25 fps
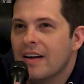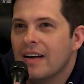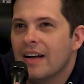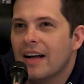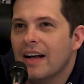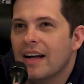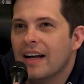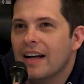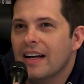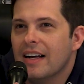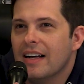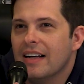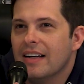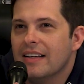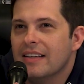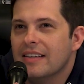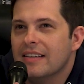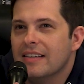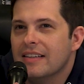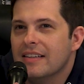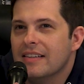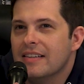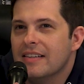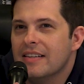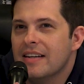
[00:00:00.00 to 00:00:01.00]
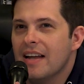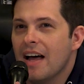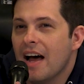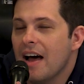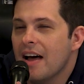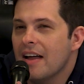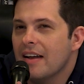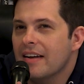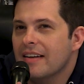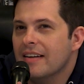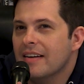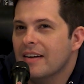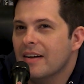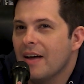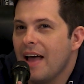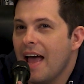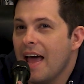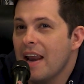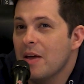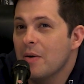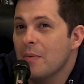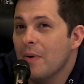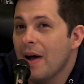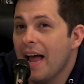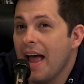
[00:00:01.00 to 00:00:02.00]
Not in
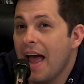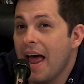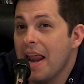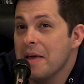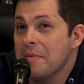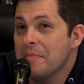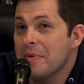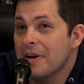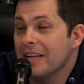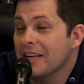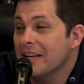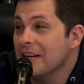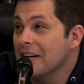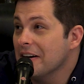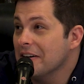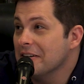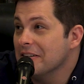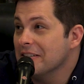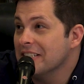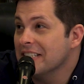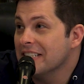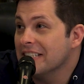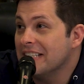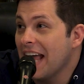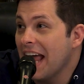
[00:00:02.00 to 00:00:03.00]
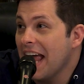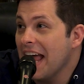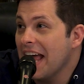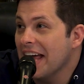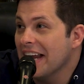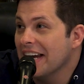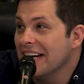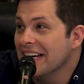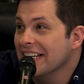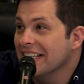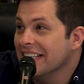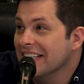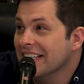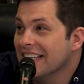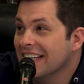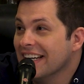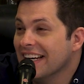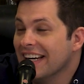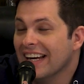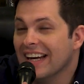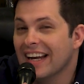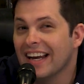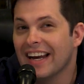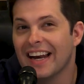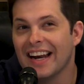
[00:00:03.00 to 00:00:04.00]
any way anybody could understand.
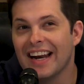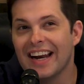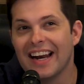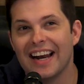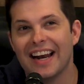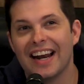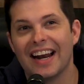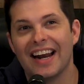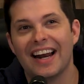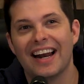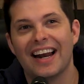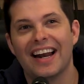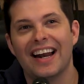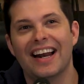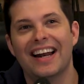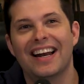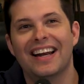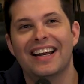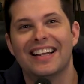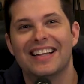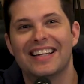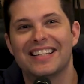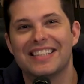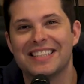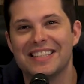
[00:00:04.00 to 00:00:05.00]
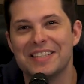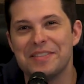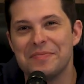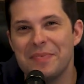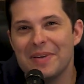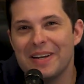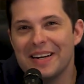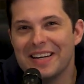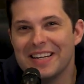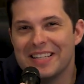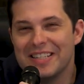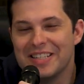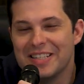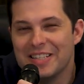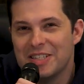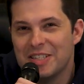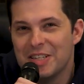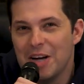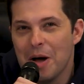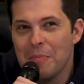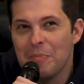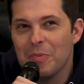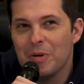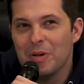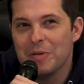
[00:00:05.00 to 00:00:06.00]
This has been a
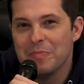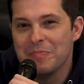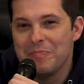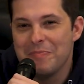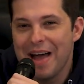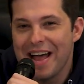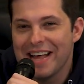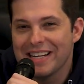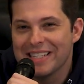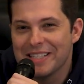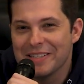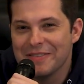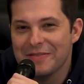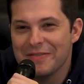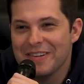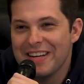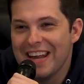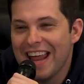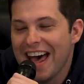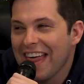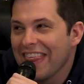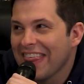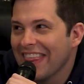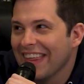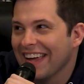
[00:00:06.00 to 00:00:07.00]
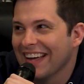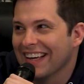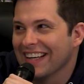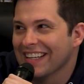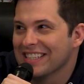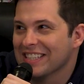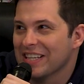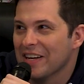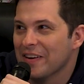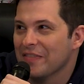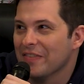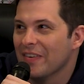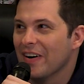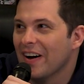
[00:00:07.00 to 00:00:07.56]
jumbled mess of nothing so